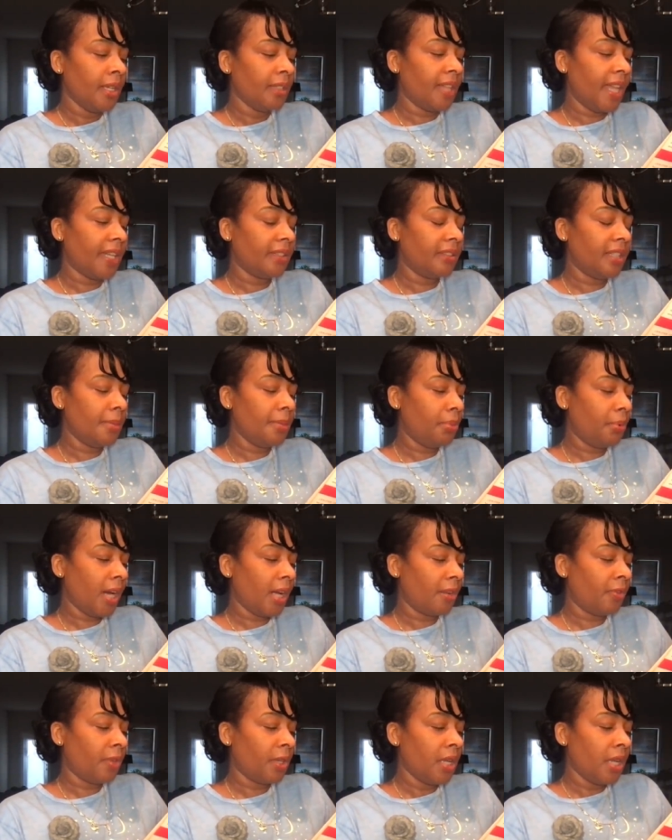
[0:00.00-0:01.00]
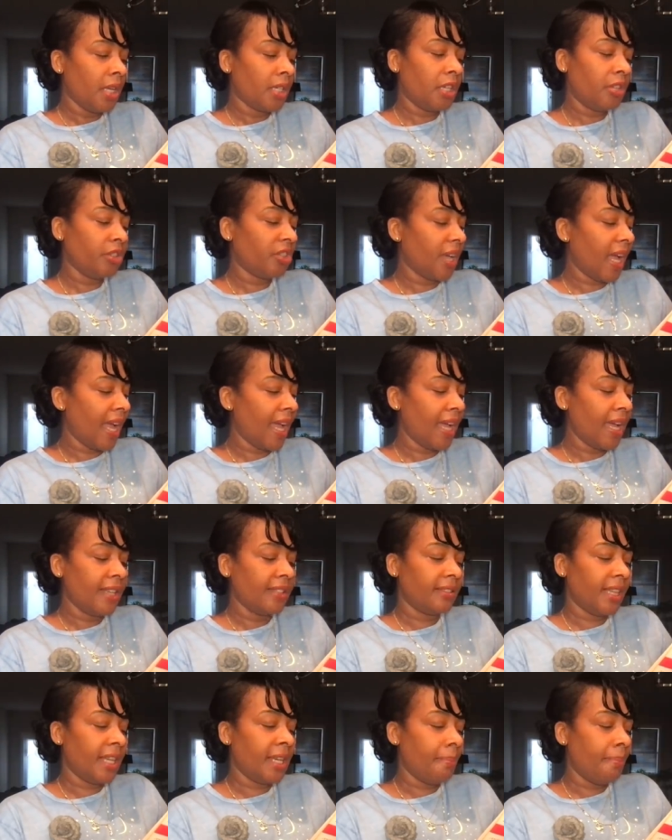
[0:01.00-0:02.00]
Take a deep breath, close your
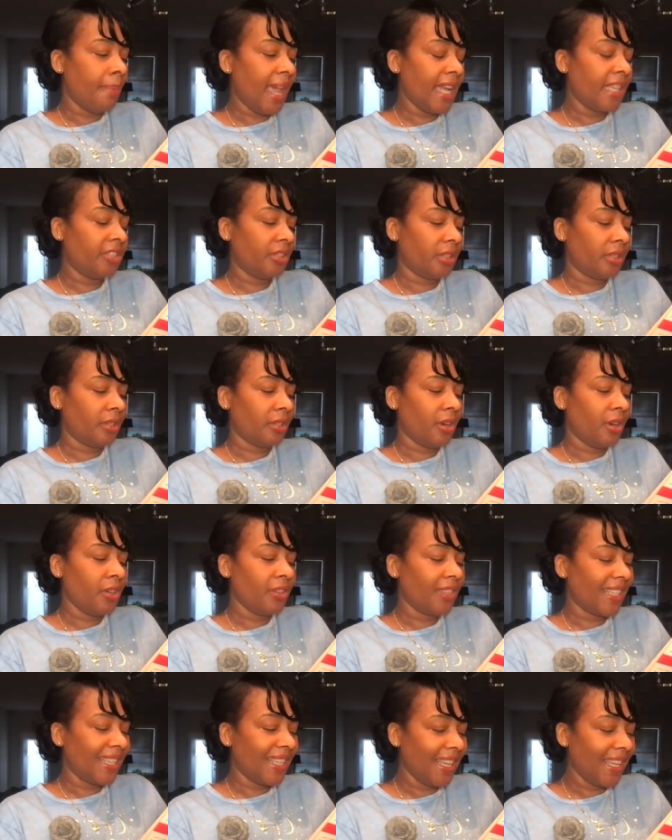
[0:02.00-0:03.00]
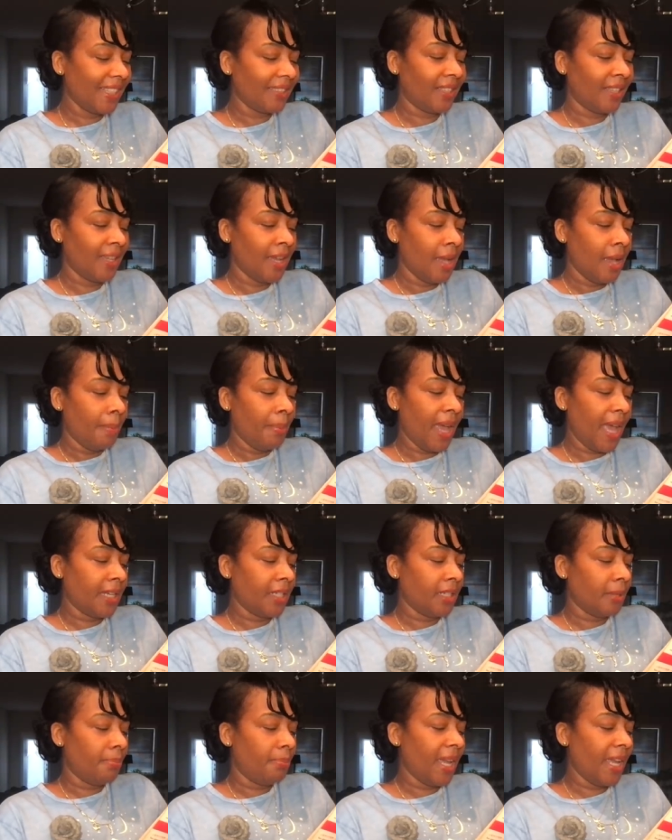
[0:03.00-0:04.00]
eyes, and imagine Eartha Kitt,
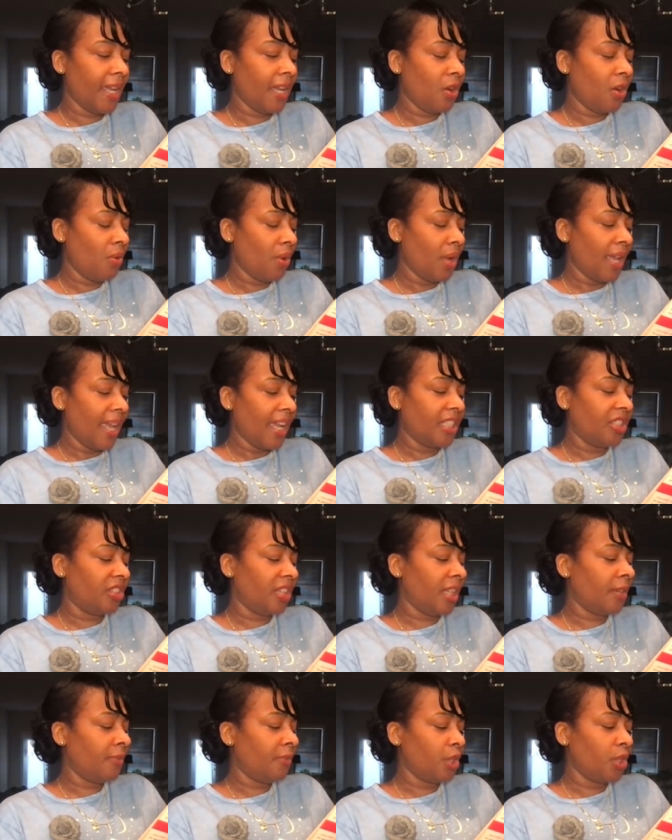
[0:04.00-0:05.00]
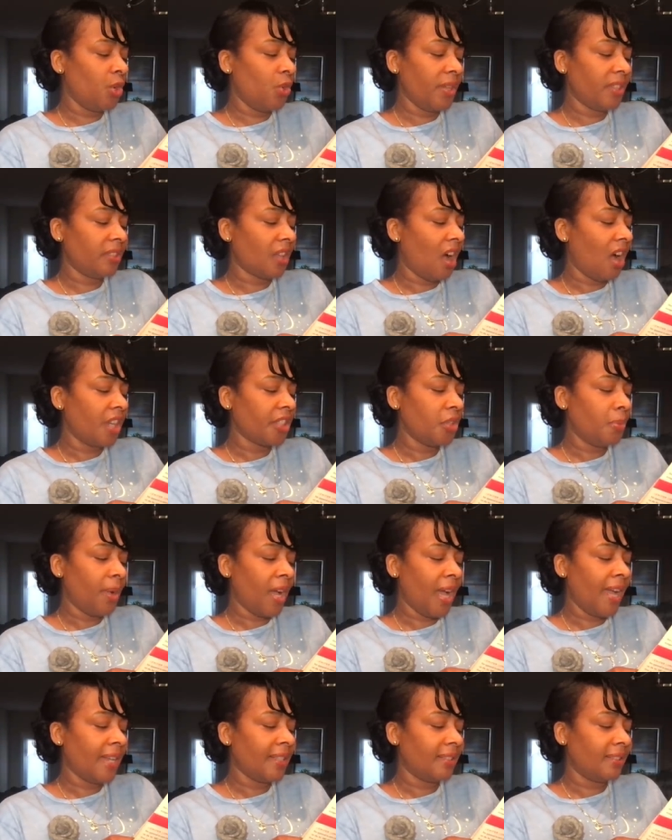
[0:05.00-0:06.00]
Patti LaBelle, and Jenifer Lewis
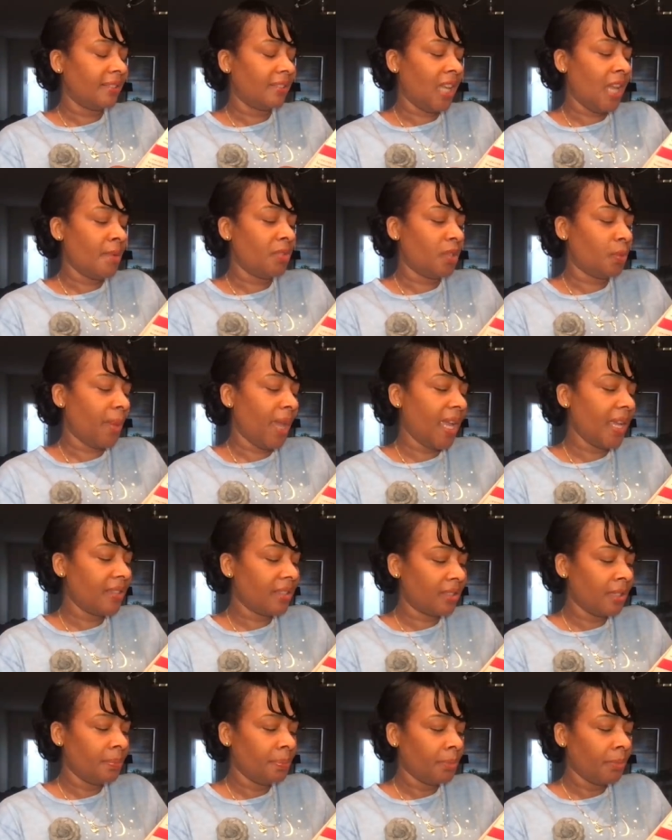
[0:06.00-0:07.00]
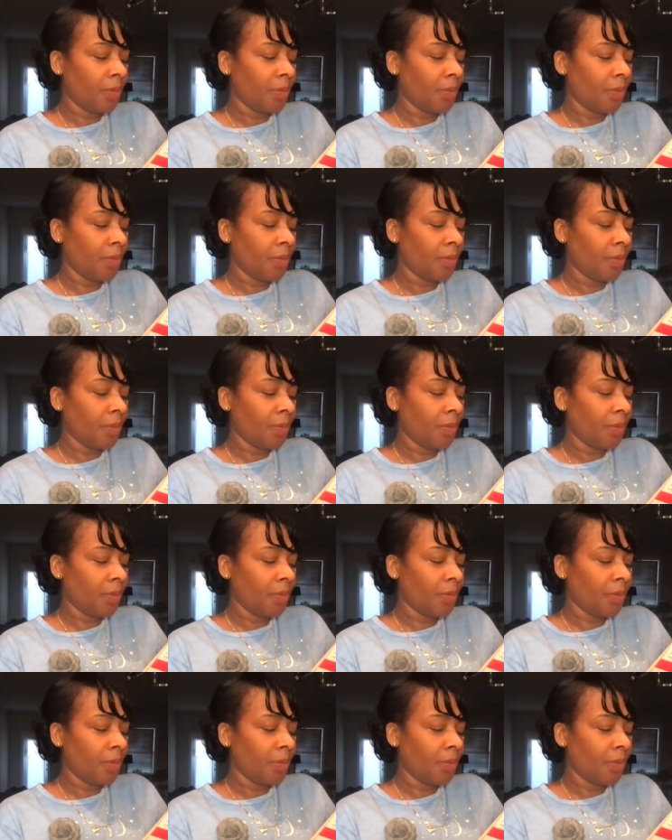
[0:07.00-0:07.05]
occupying the same space.